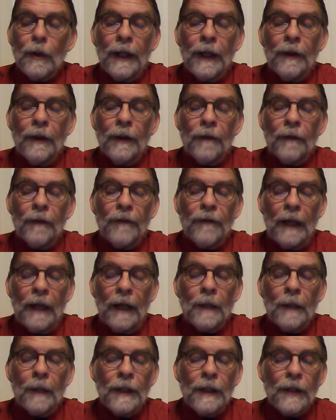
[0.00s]
their
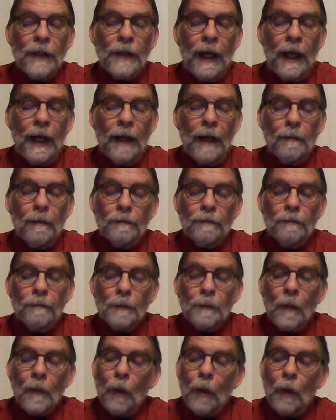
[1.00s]
family time.
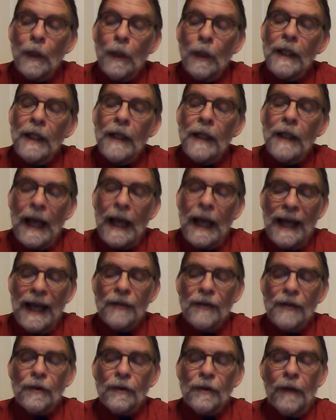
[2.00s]
We need to
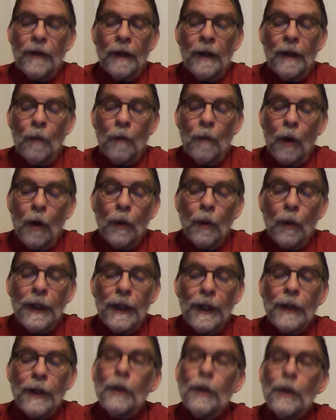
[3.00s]
ask them what we
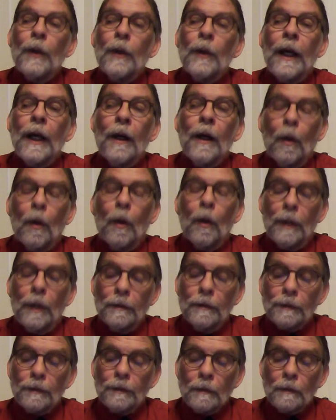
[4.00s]
can do to help.
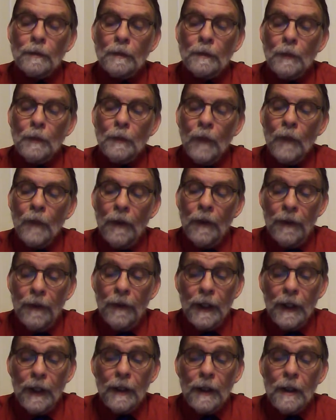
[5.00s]

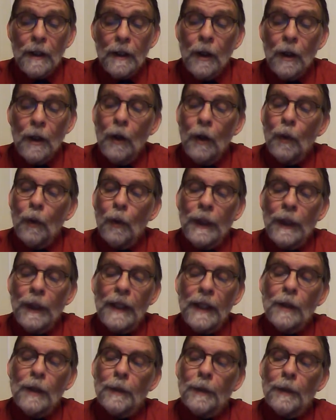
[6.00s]
Then we
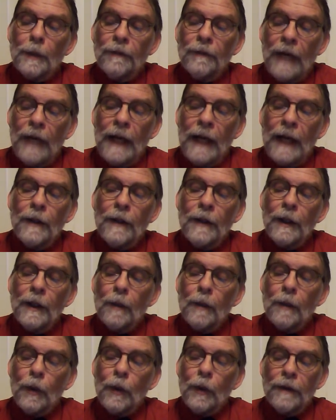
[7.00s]
need to provide
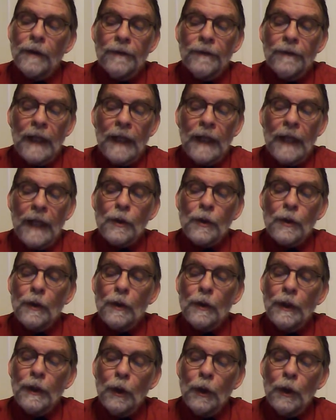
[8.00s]
them with the financial
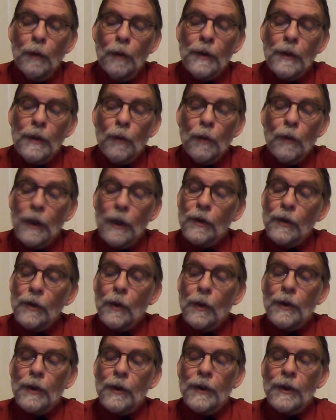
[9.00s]
and human
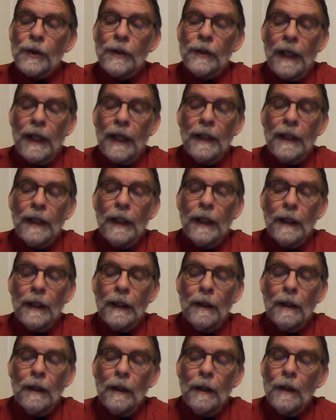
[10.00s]
resources they need
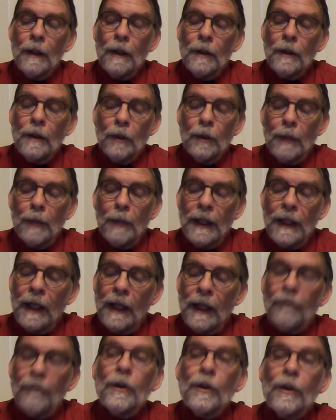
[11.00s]
to meet
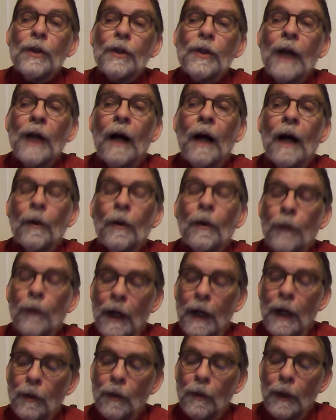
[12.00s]
every child
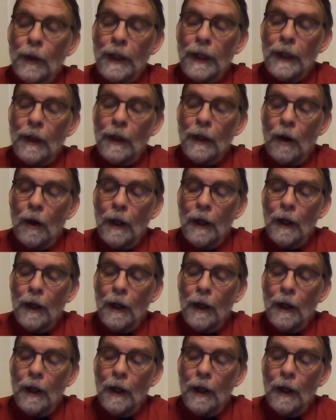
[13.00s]
right where they are